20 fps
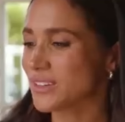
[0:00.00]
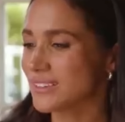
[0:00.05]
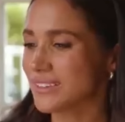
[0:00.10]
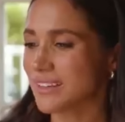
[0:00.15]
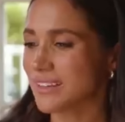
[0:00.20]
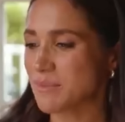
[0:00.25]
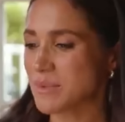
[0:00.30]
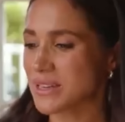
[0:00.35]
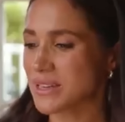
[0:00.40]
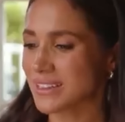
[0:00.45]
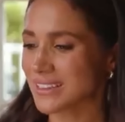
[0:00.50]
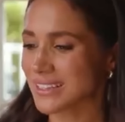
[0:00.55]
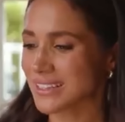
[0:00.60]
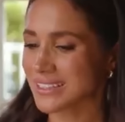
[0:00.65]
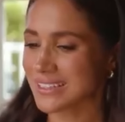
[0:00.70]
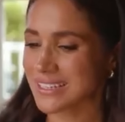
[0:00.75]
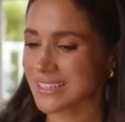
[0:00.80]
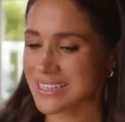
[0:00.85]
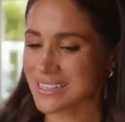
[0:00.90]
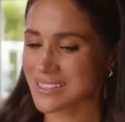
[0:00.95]
seems
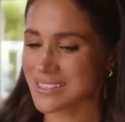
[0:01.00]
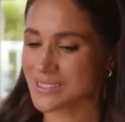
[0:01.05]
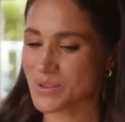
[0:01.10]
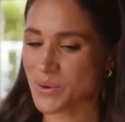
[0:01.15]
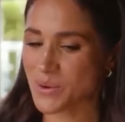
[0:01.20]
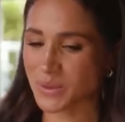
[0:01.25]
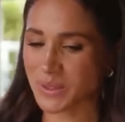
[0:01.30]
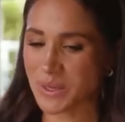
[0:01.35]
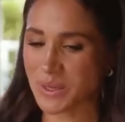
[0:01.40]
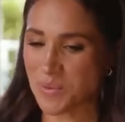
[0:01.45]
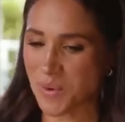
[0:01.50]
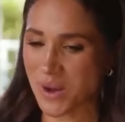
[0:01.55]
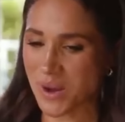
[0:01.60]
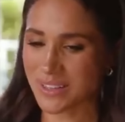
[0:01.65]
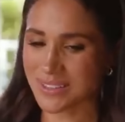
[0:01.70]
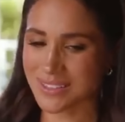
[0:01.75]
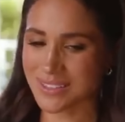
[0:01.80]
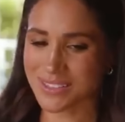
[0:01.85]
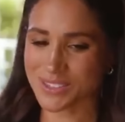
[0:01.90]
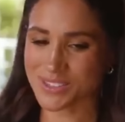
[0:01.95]
determined to drag the
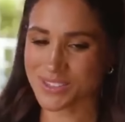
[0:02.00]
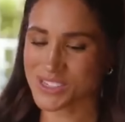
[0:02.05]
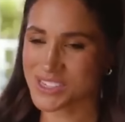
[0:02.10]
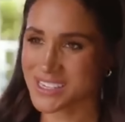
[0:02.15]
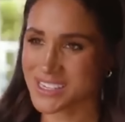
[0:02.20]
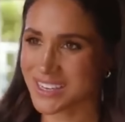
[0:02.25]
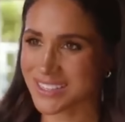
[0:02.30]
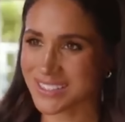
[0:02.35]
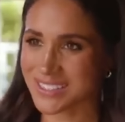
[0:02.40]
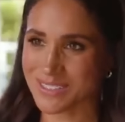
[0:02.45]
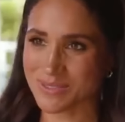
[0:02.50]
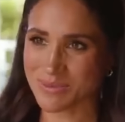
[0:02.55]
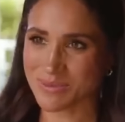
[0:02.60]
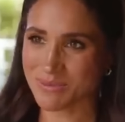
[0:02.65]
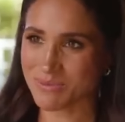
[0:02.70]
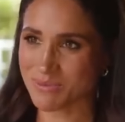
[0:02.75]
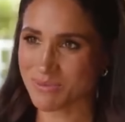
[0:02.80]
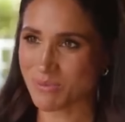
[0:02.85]
family into